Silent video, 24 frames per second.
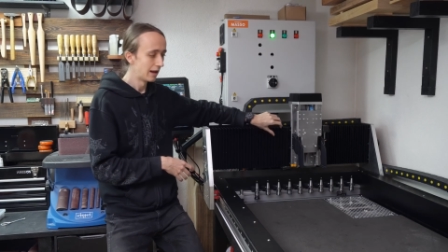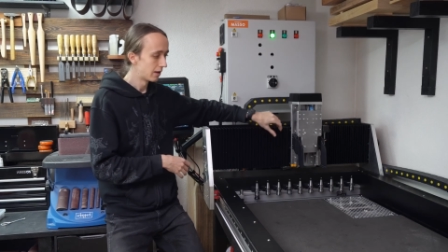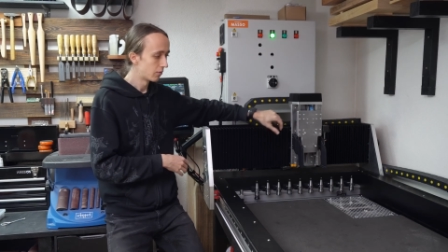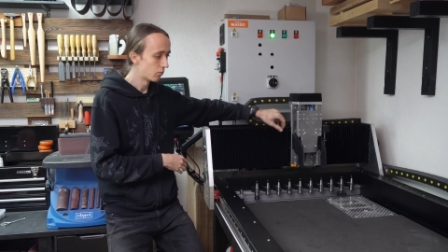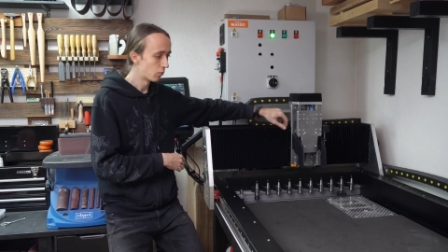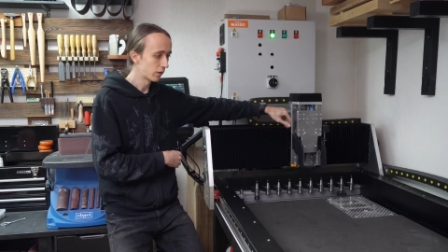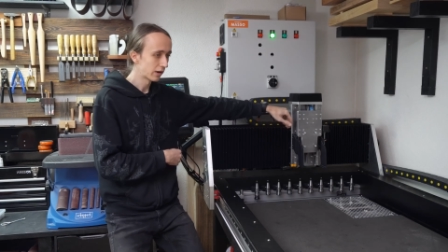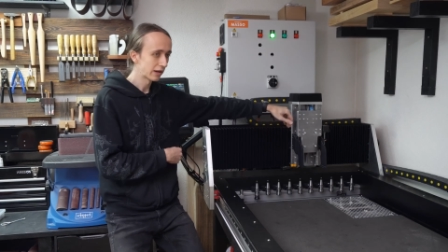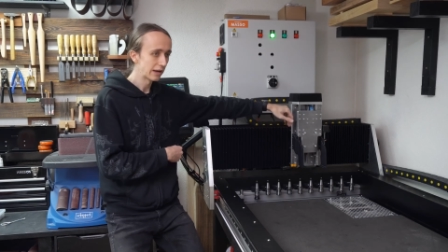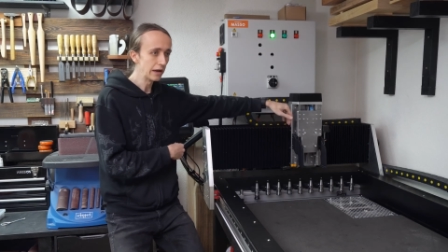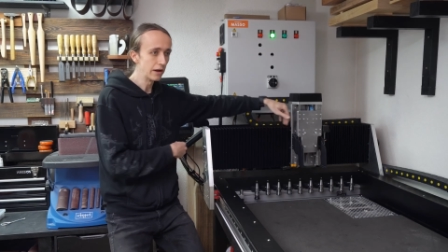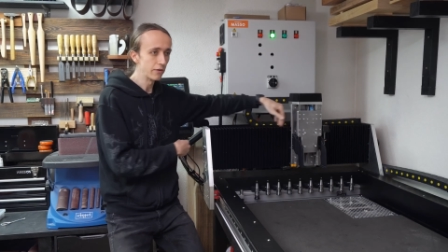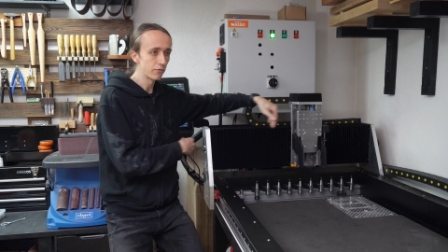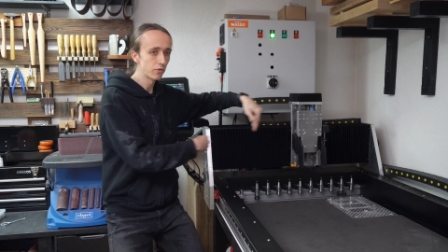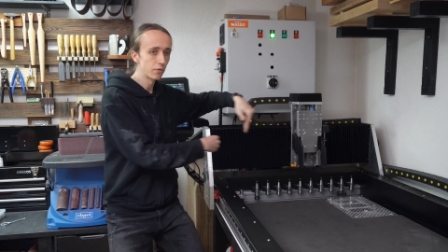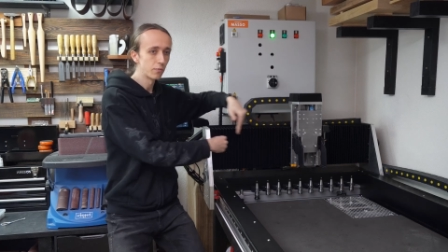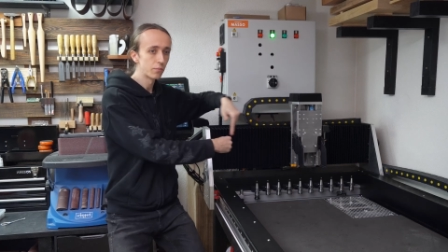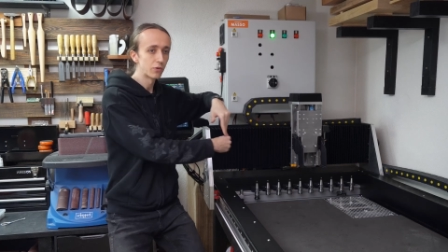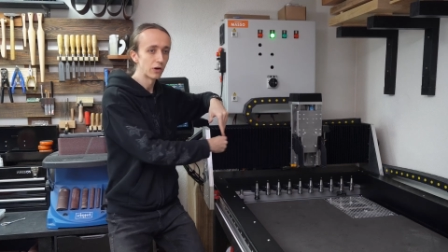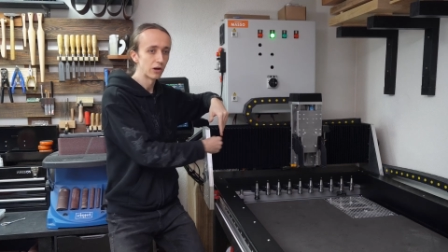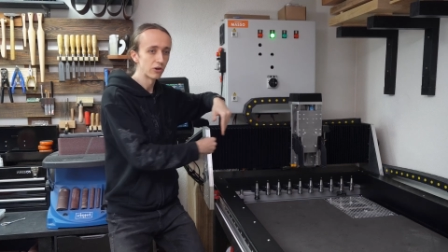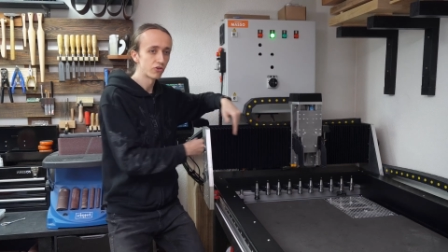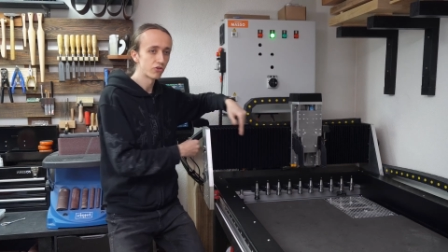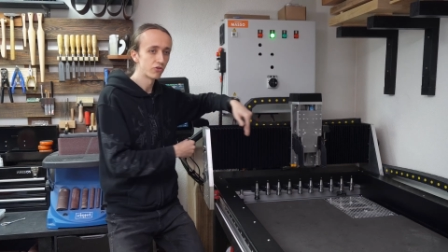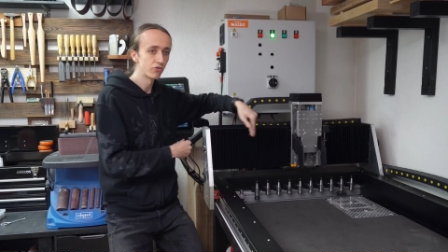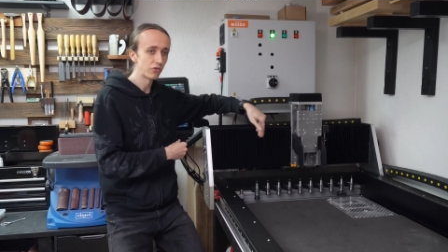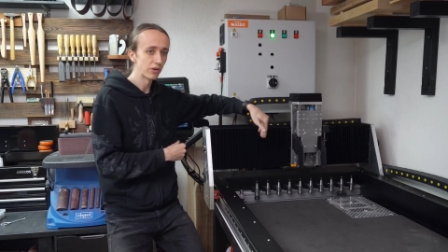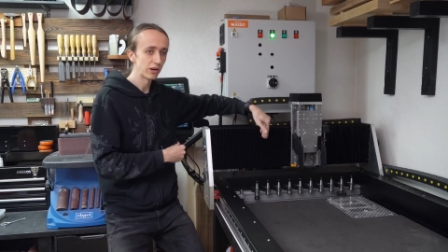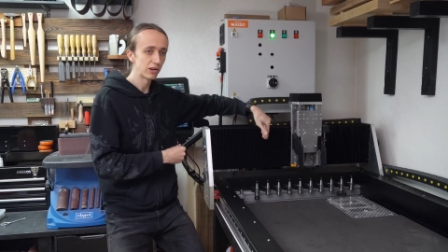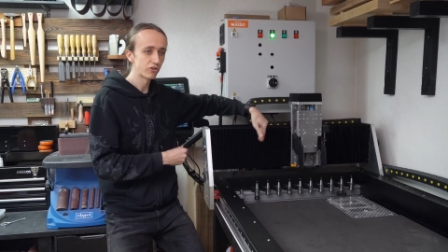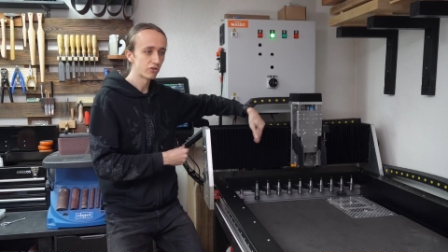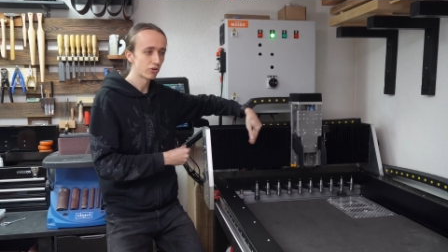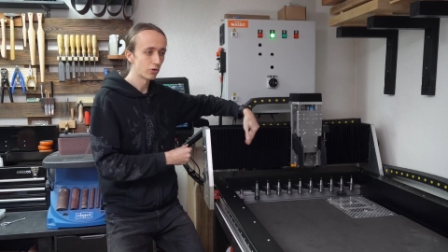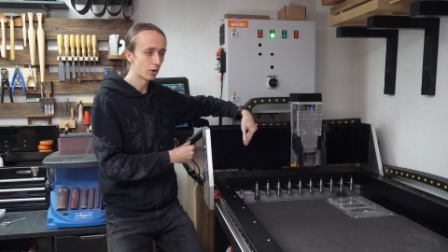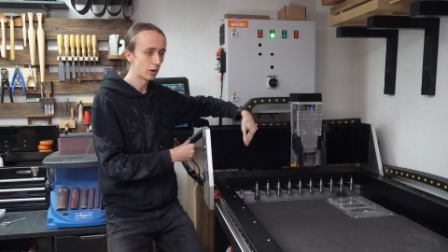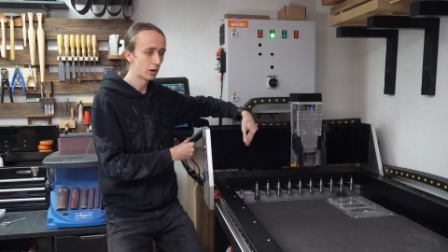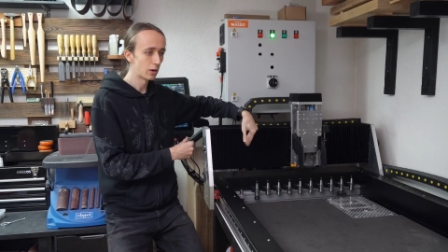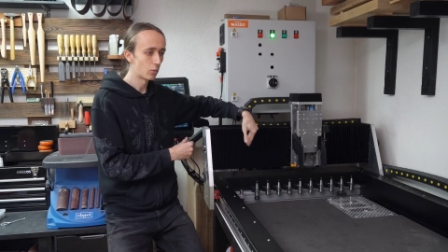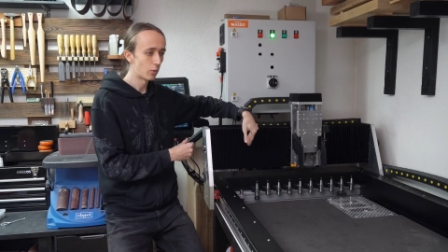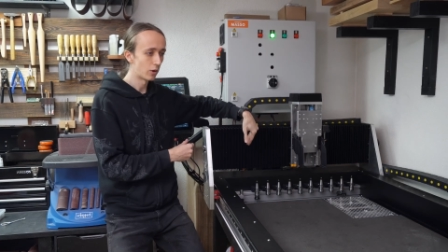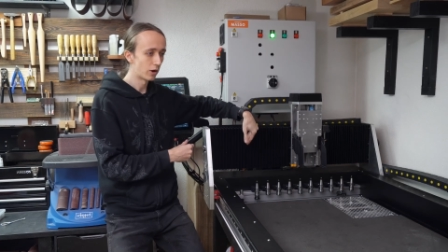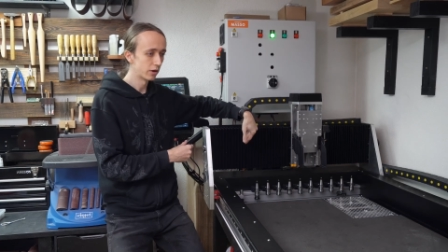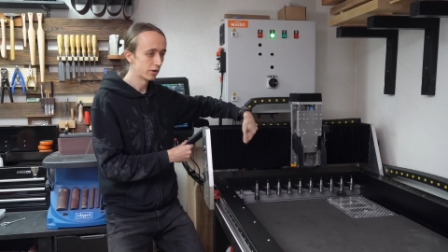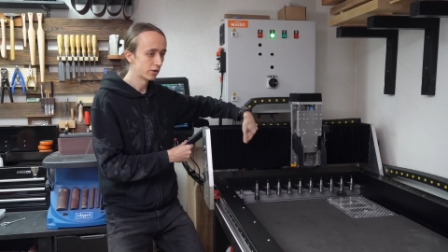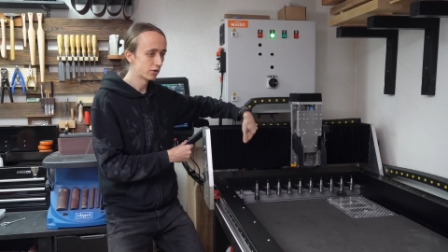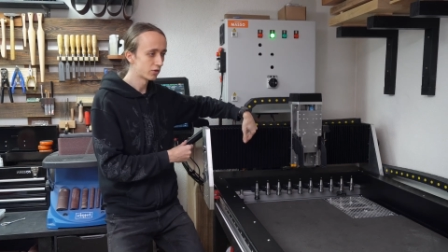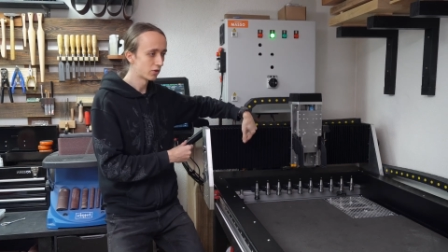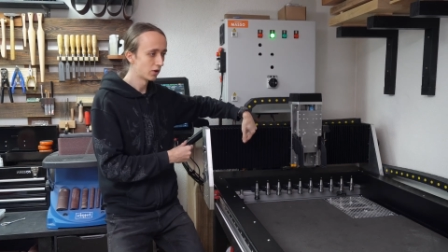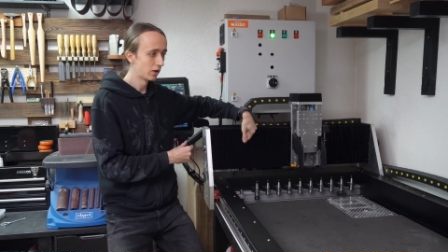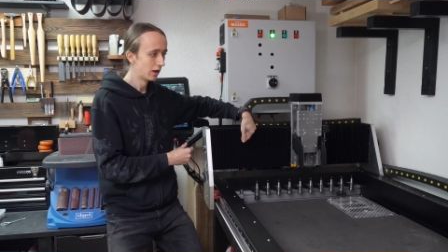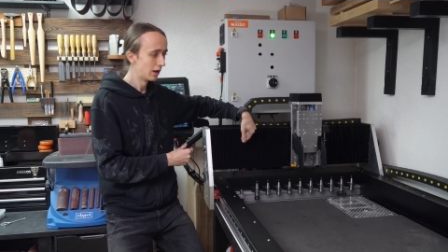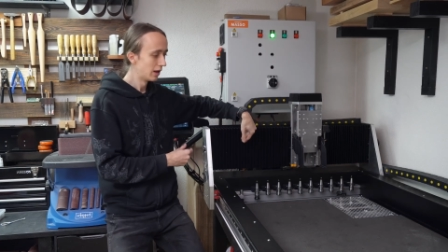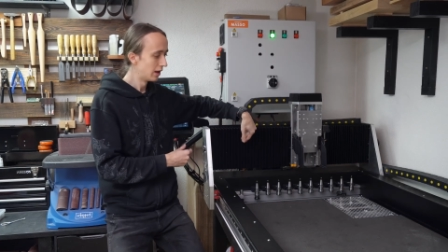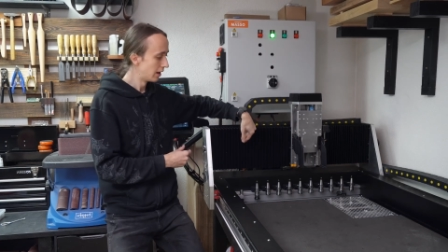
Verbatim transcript: what kind of compression ratio I want.